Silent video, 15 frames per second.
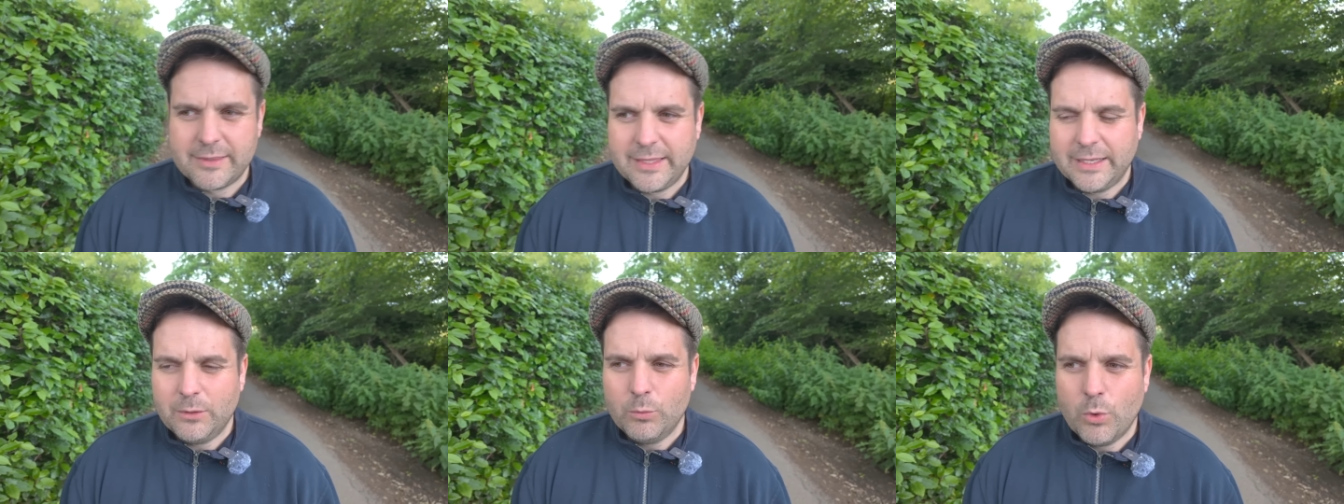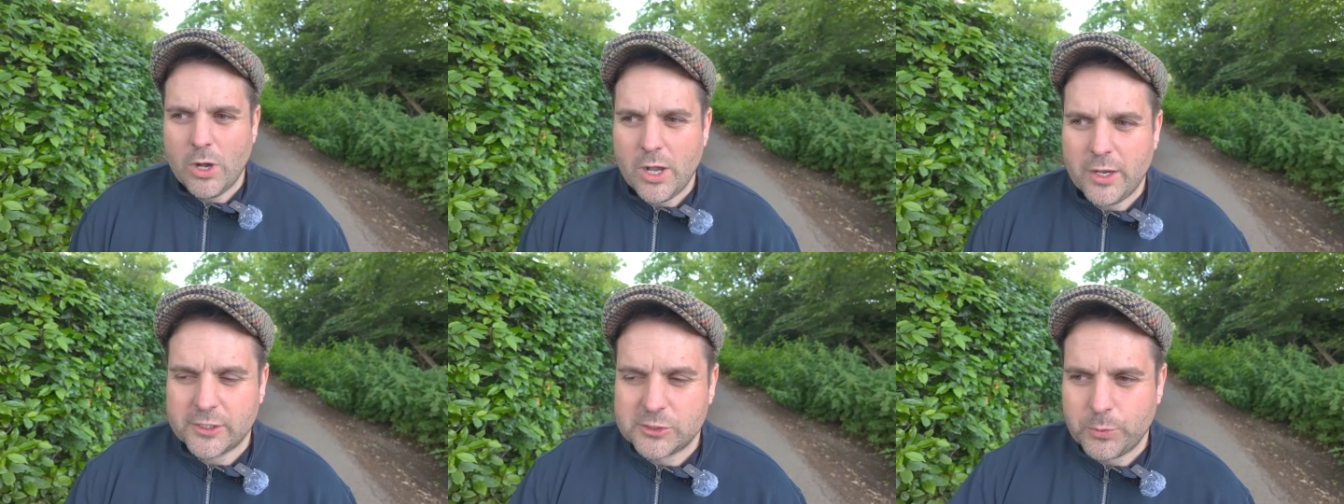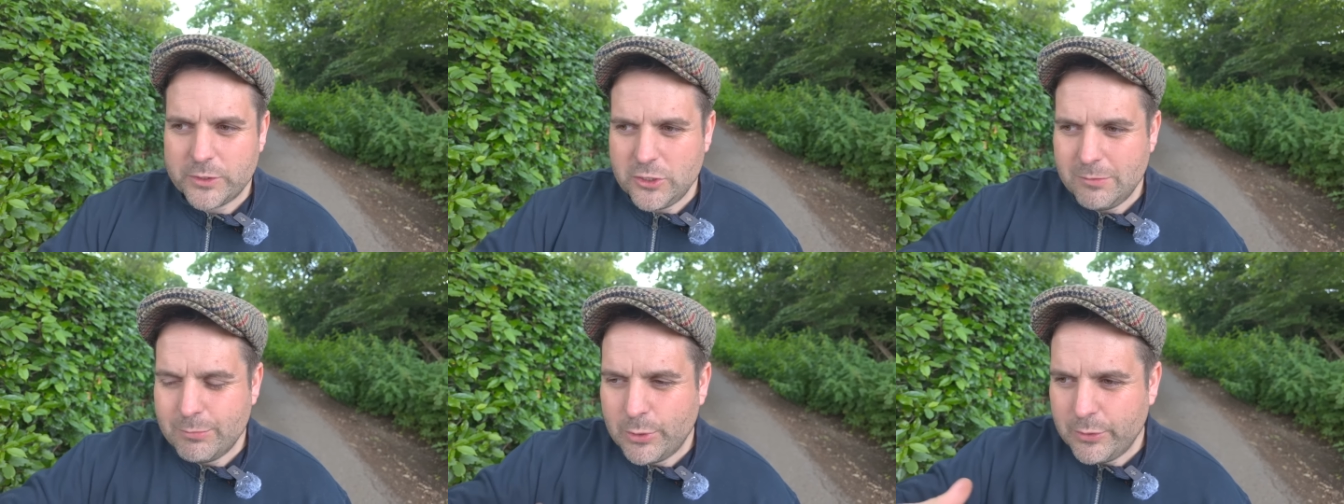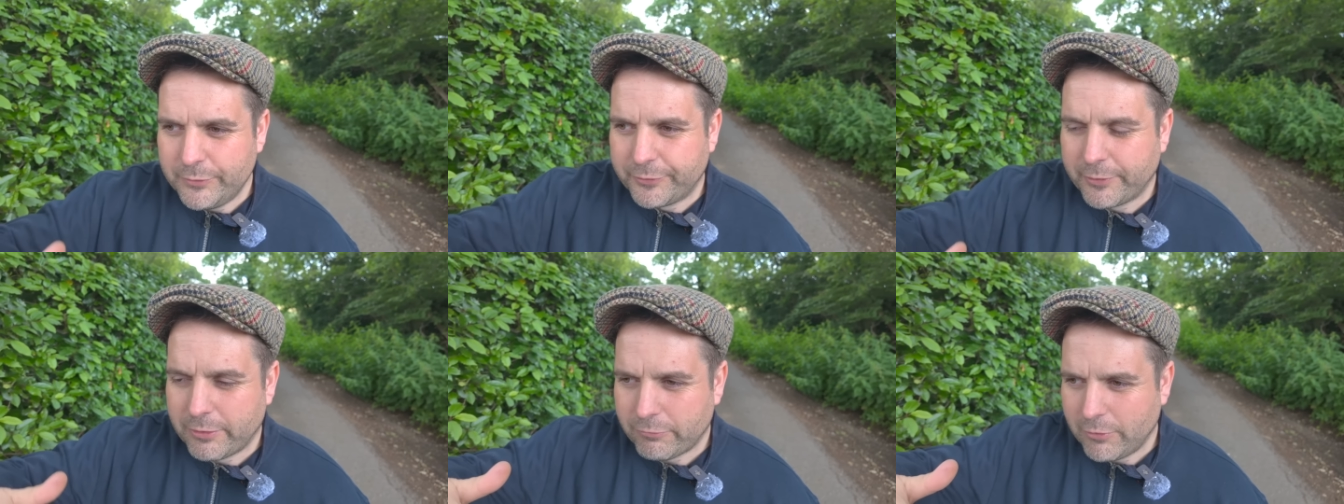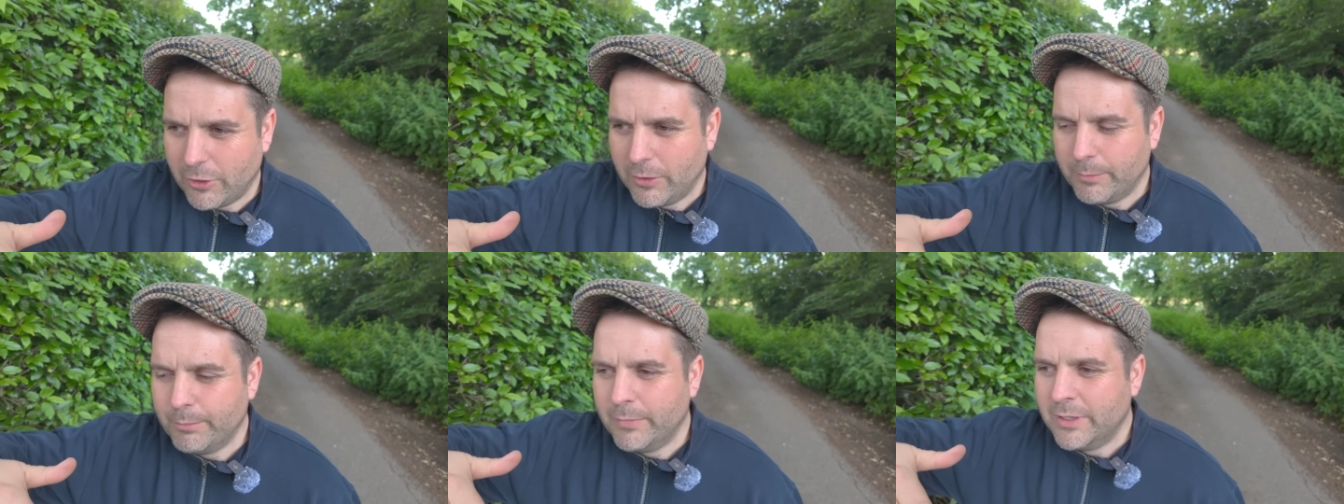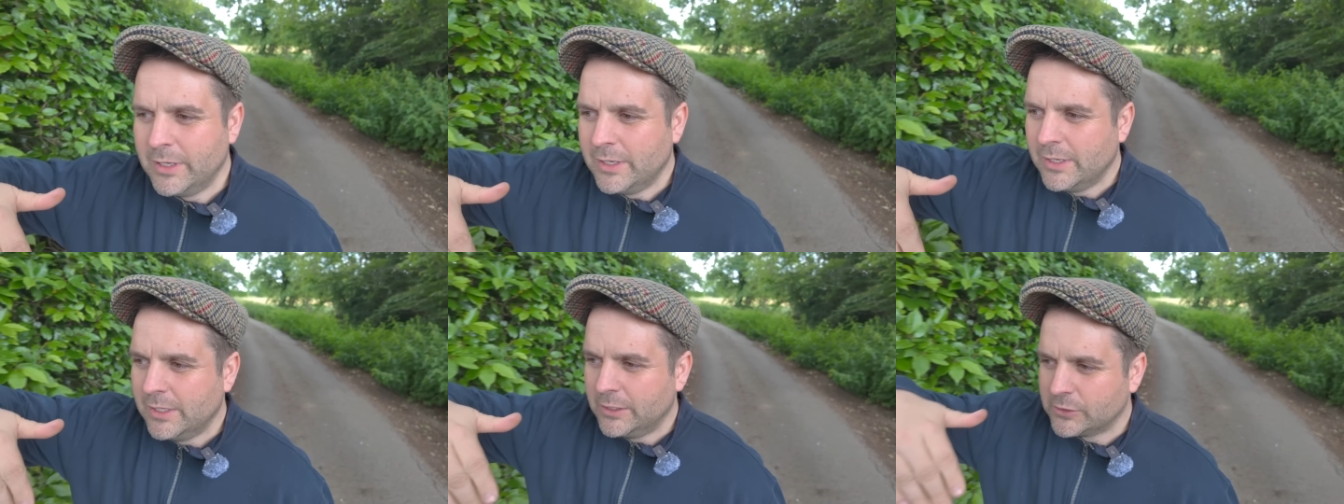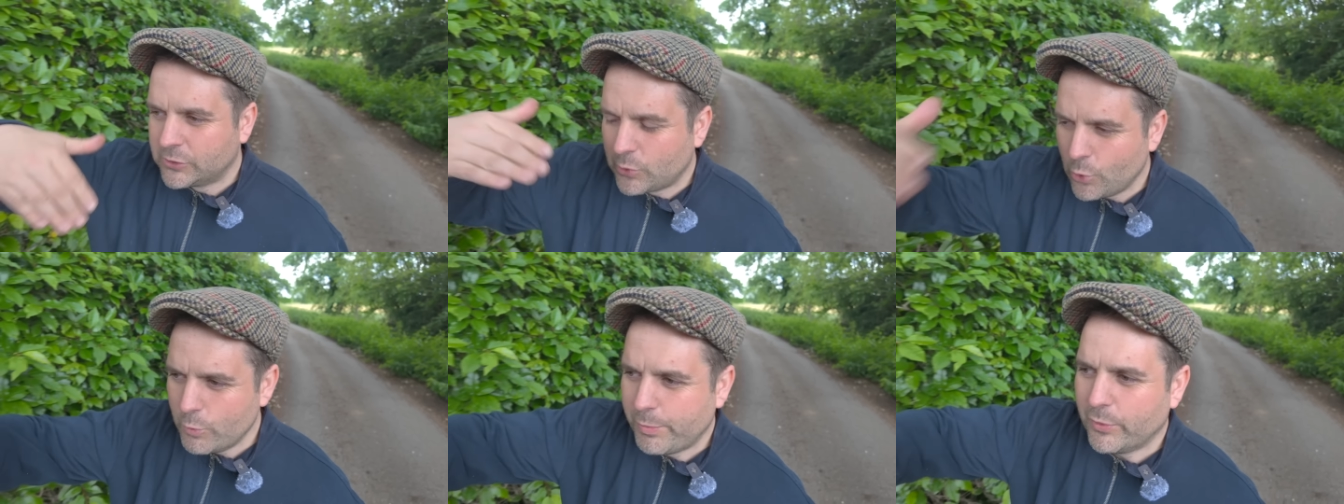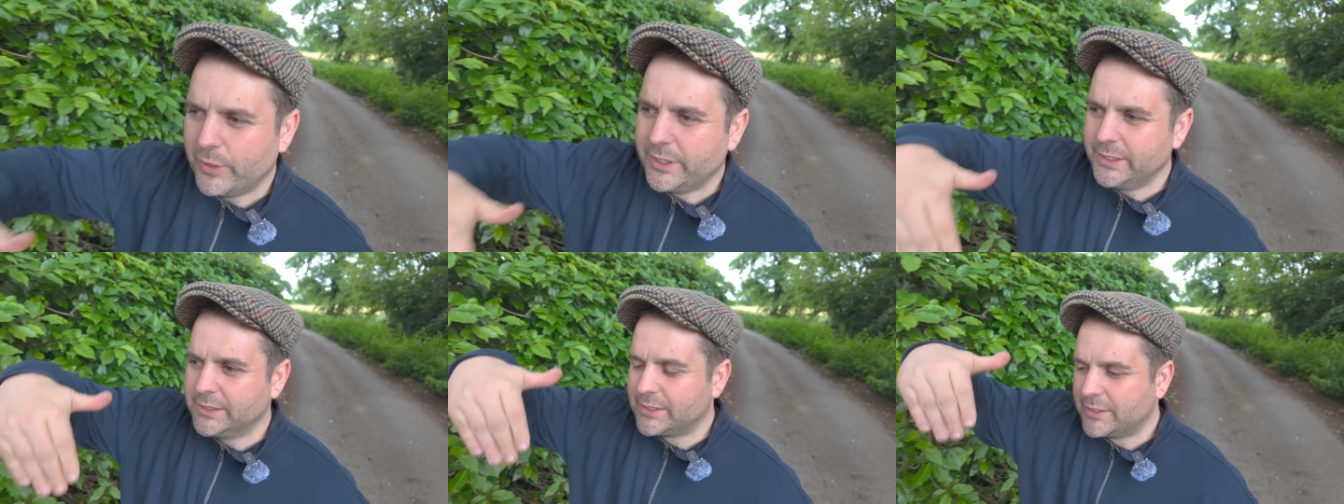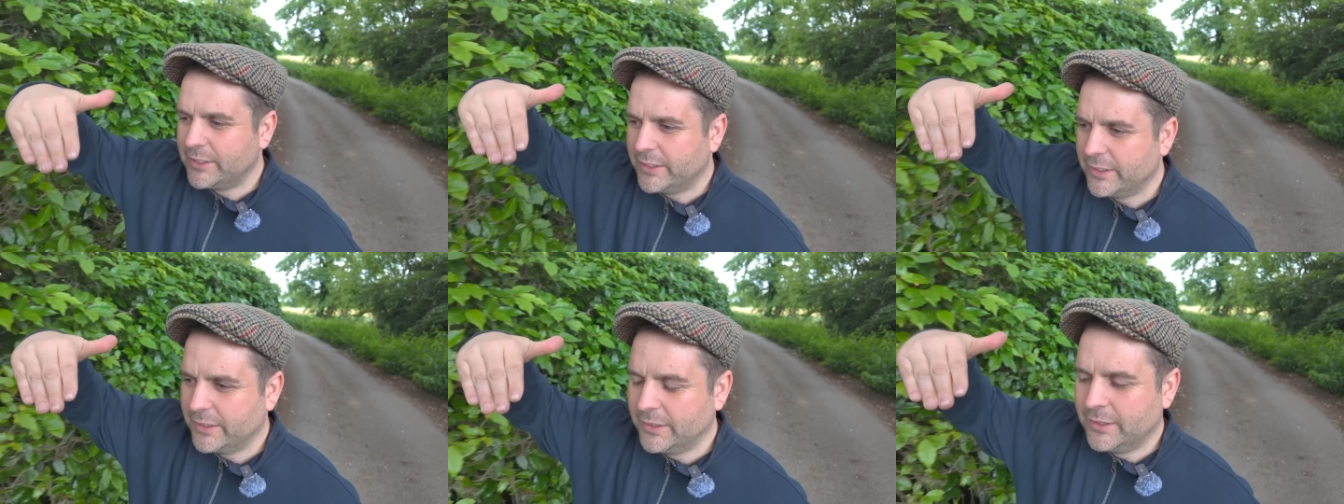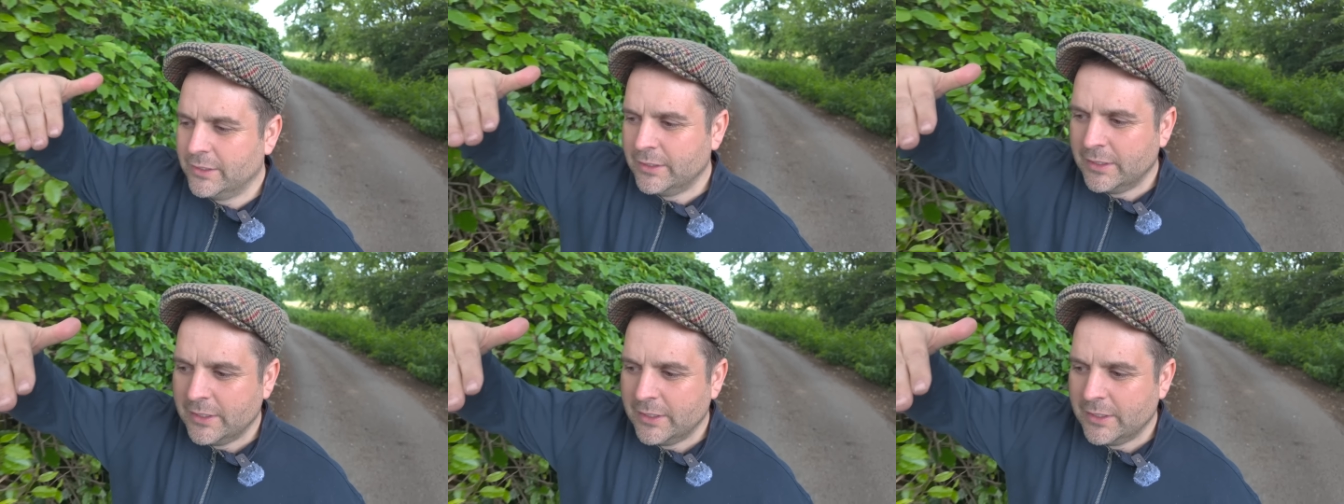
thing works when you move from schoolboys to,